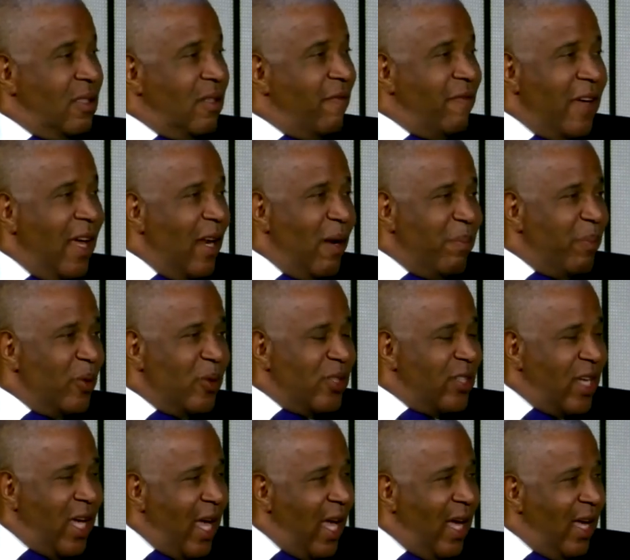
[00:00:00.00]

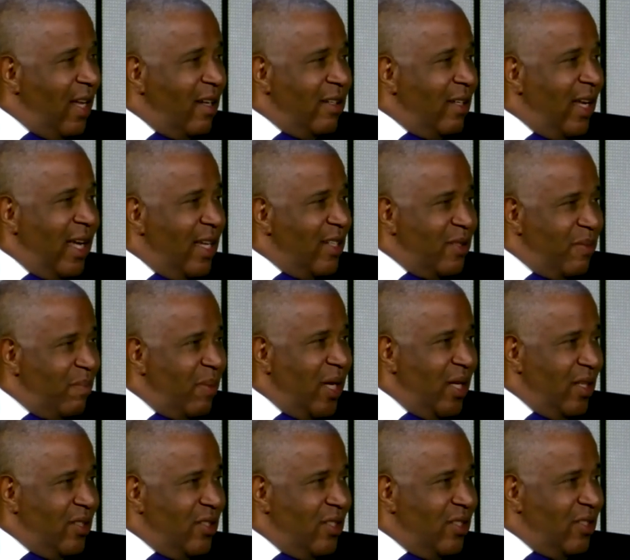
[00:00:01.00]
Developers can't as
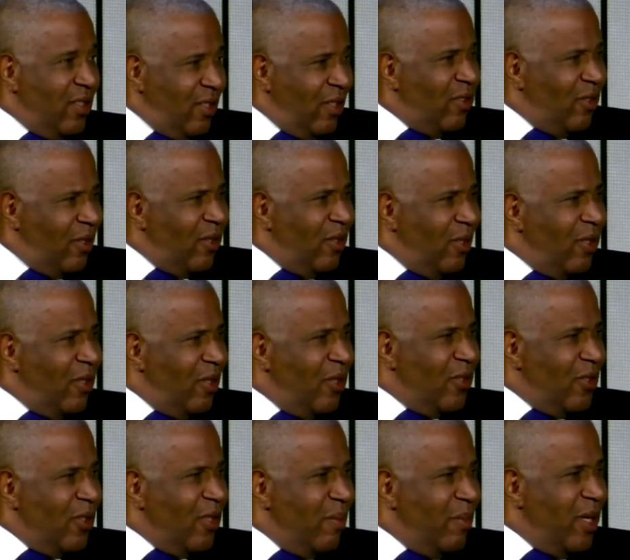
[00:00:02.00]
much. You,
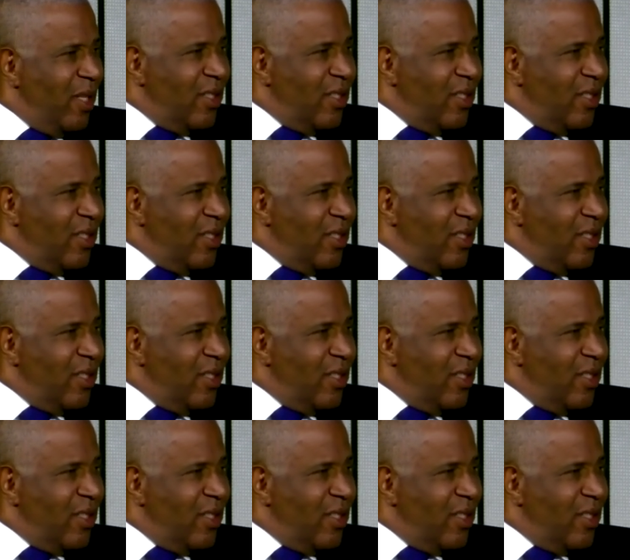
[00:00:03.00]
you, see what I